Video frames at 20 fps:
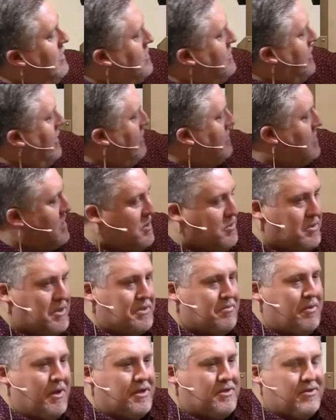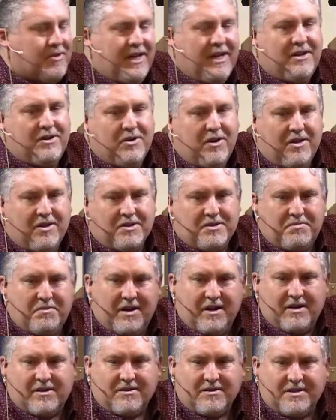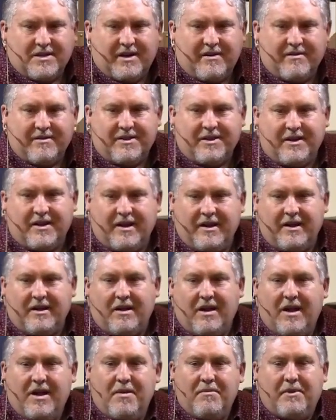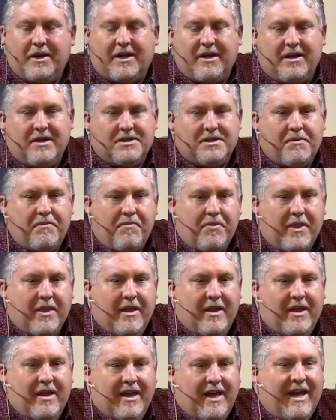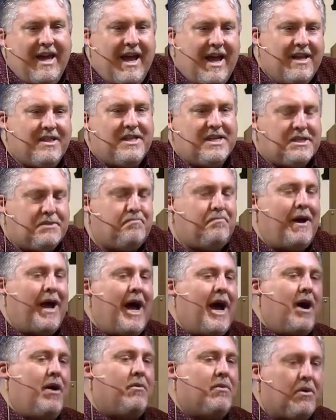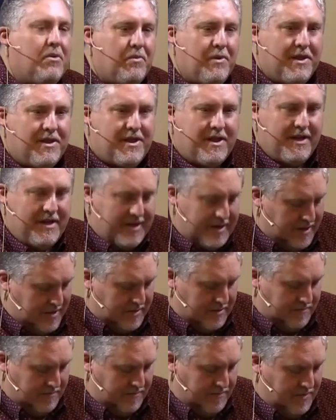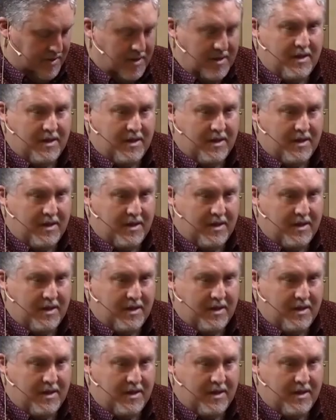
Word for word: Jesus was special. He could do all those miracles and everything because he had this power within him.